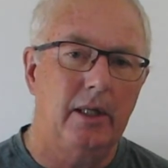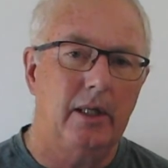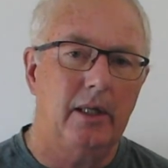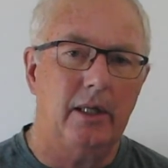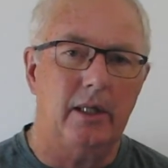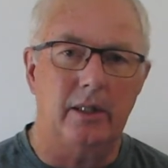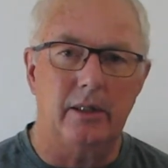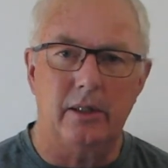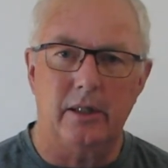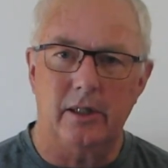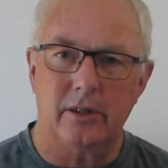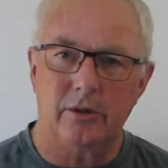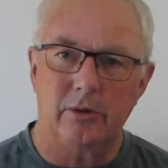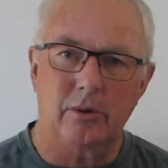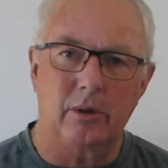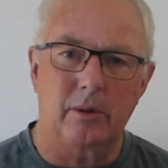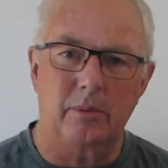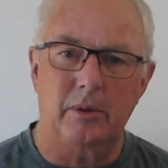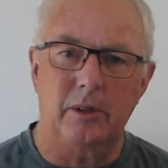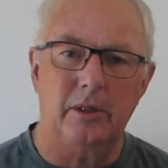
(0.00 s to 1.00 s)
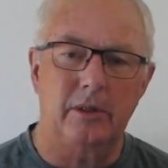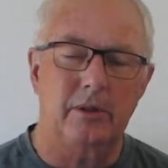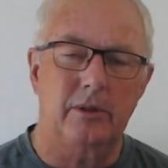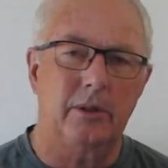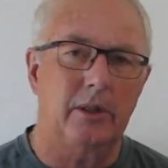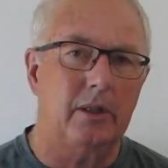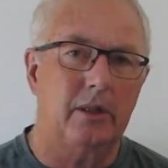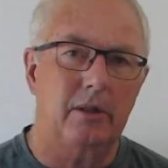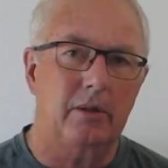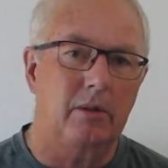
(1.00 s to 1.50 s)
and that's why we hear
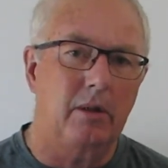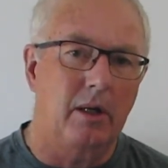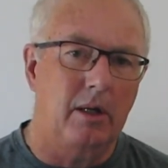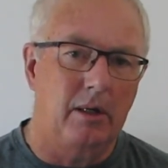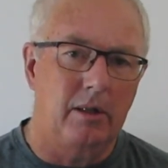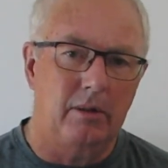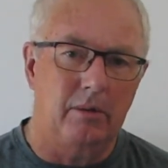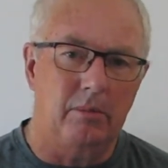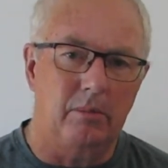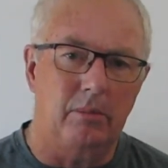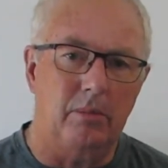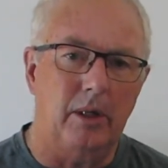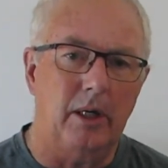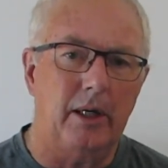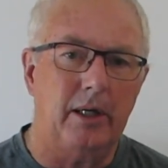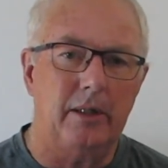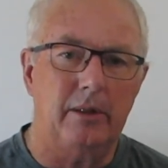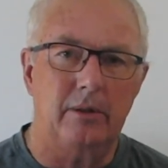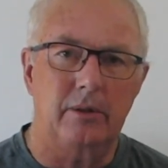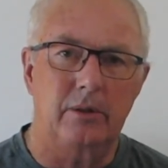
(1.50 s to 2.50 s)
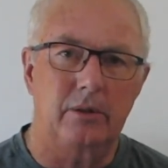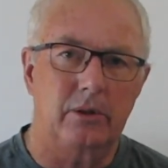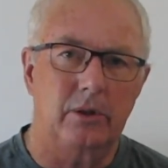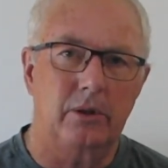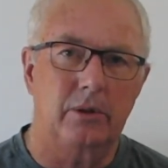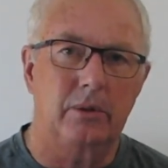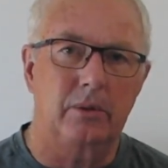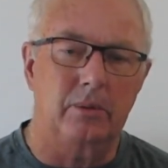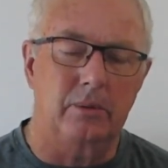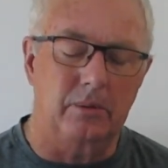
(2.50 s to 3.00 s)
that minor
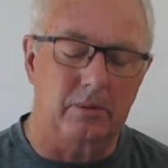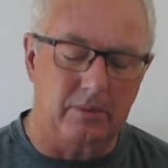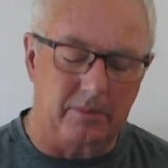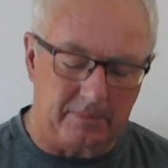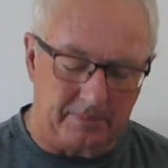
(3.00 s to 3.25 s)
tone.